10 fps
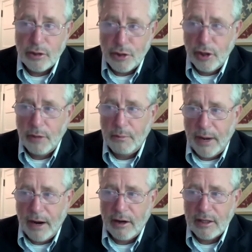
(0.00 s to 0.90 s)
Should
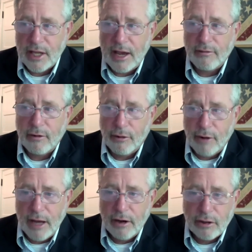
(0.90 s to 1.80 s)
parents have
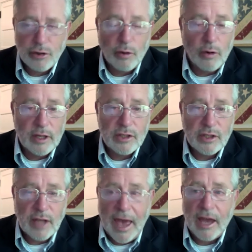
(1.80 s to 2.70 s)
greater
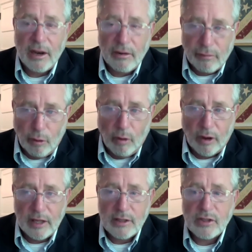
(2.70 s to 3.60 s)
choice and
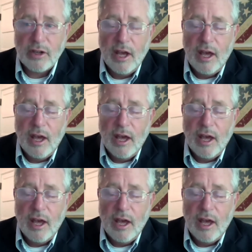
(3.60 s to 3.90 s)
voice